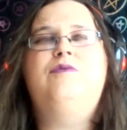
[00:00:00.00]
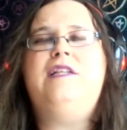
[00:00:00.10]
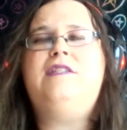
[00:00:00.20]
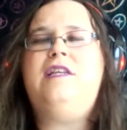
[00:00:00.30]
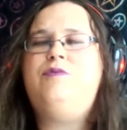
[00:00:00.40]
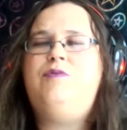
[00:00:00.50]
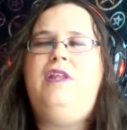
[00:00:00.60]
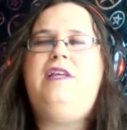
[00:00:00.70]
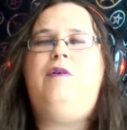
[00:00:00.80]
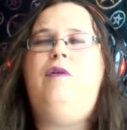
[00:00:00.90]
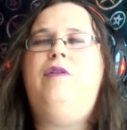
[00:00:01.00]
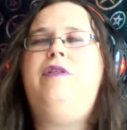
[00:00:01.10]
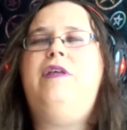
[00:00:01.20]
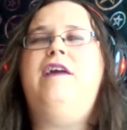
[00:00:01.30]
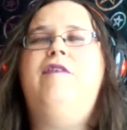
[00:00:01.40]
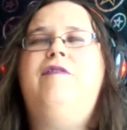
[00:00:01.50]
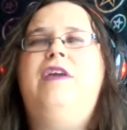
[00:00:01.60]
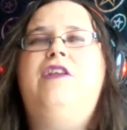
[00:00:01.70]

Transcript: it's it's really the whole thing of